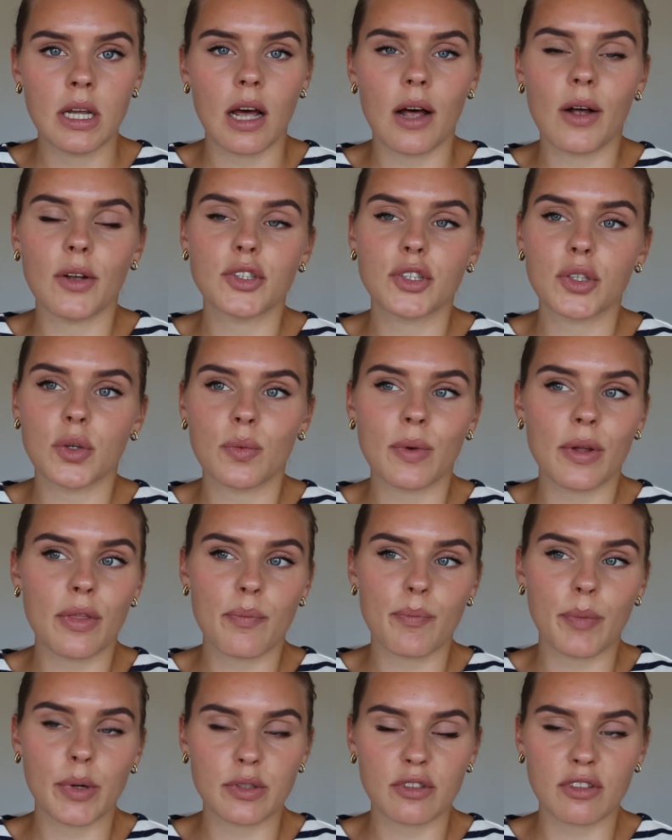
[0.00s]
Also
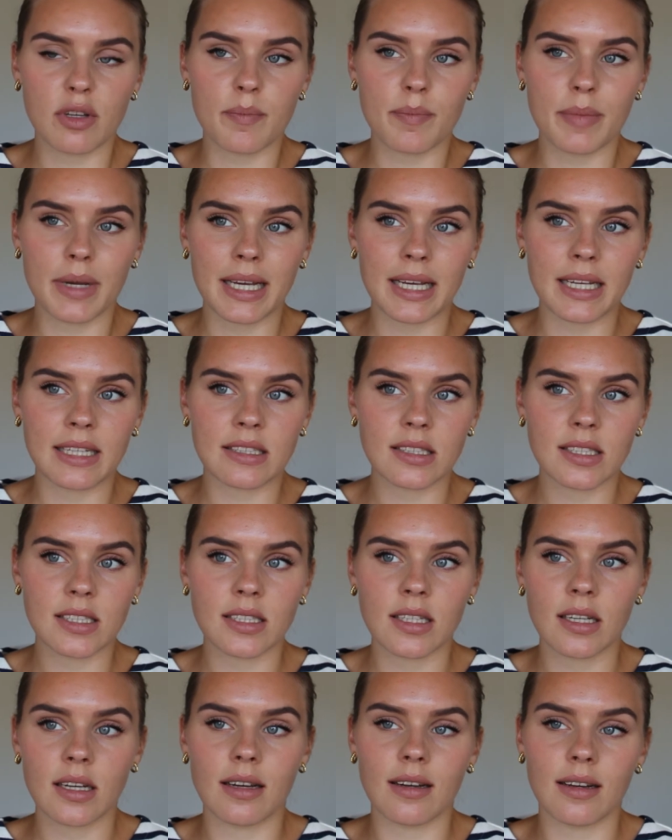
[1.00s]
with pots and
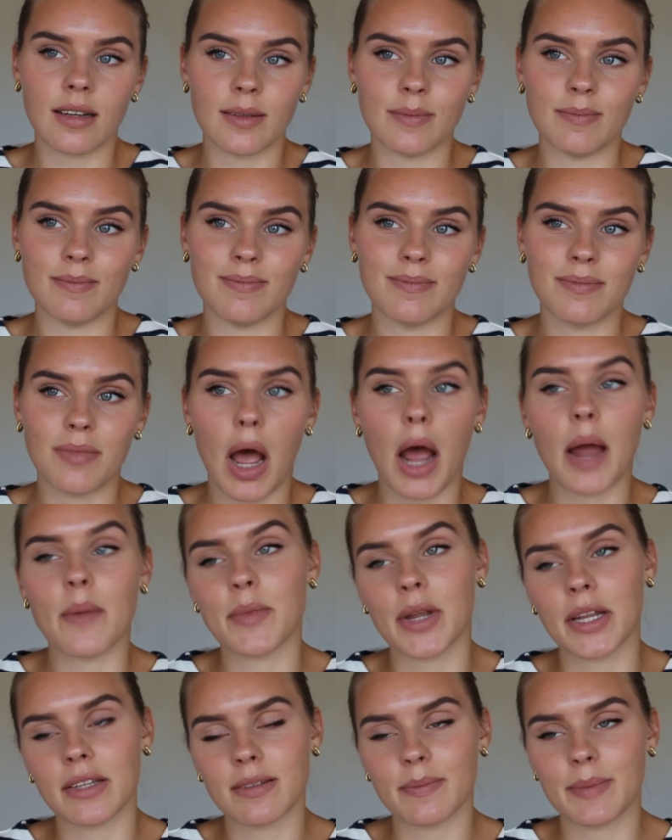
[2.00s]
pans, um, I'm
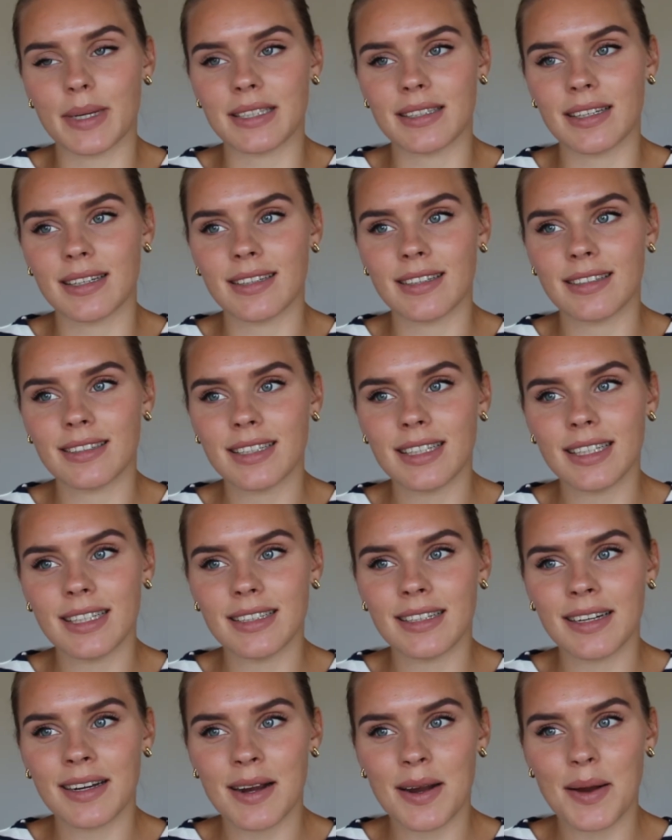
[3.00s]
not the best at this
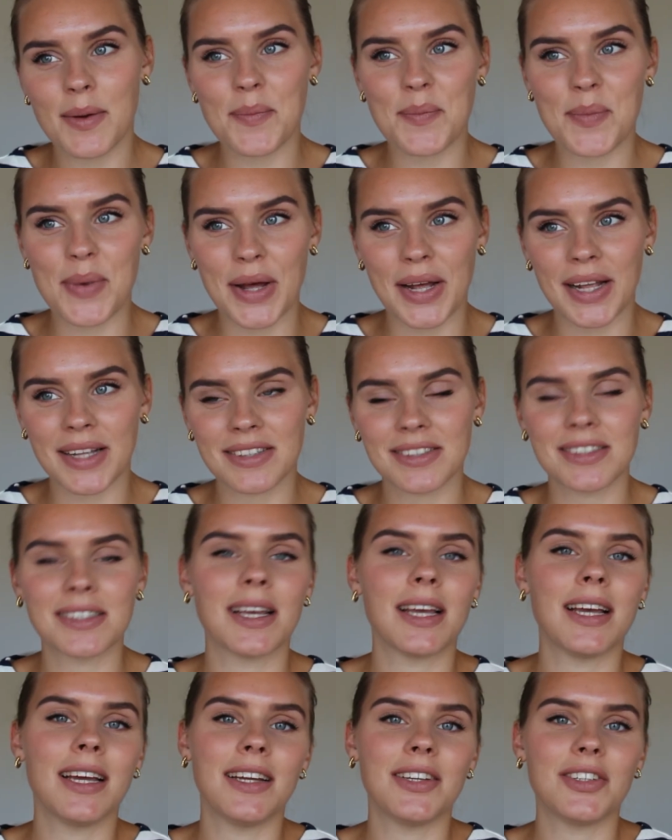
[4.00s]
either, but
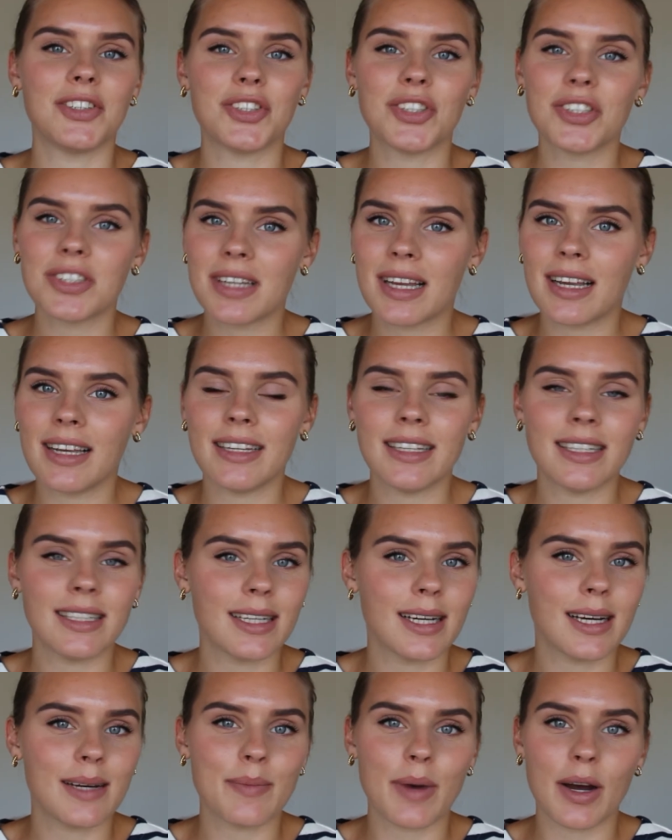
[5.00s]
just clean
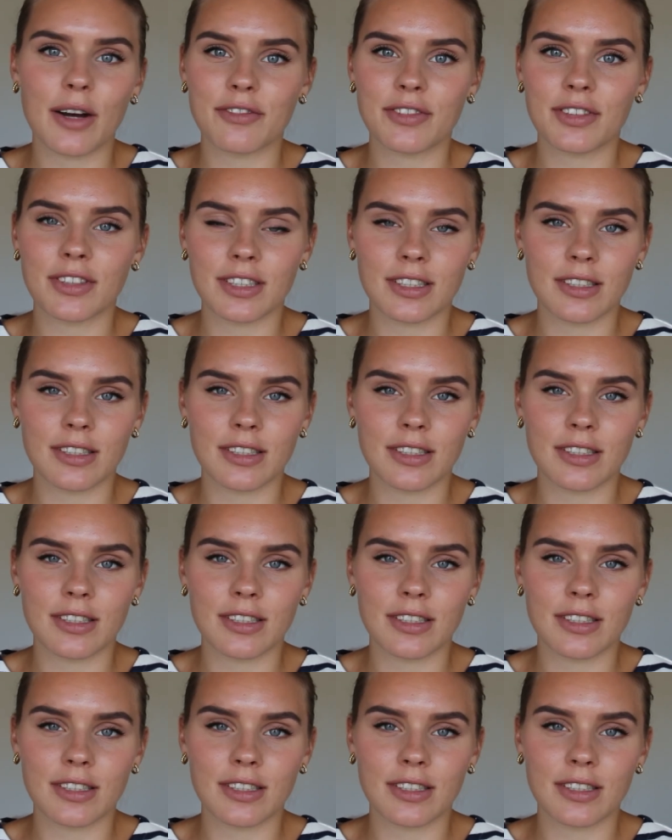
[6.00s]
them after